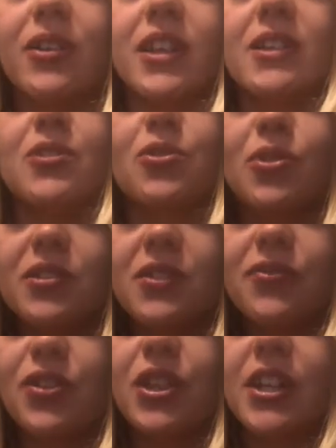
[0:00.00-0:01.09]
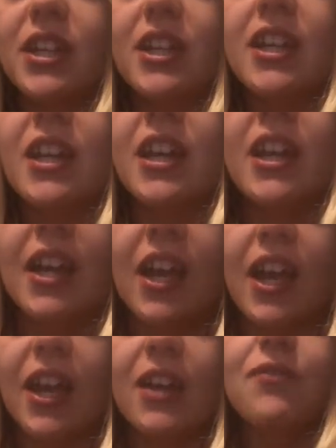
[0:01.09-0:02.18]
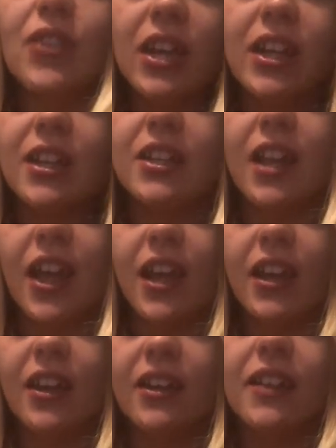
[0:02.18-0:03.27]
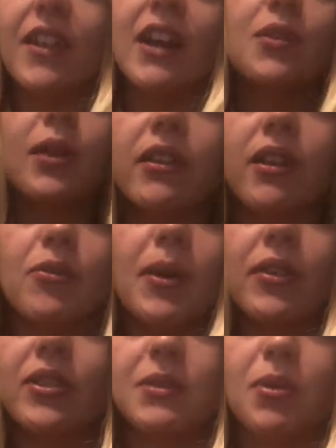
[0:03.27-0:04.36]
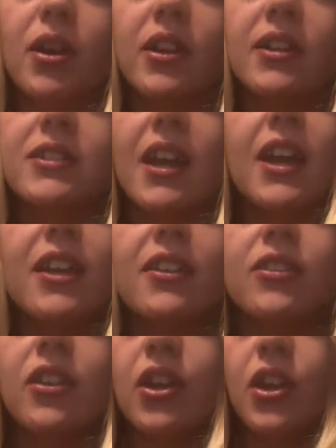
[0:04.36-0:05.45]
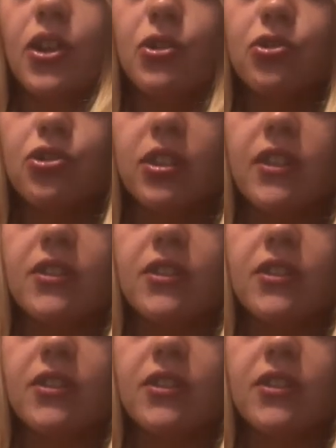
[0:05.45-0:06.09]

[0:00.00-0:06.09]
is cruelty free and vegan, and that's what I about these products. And usually these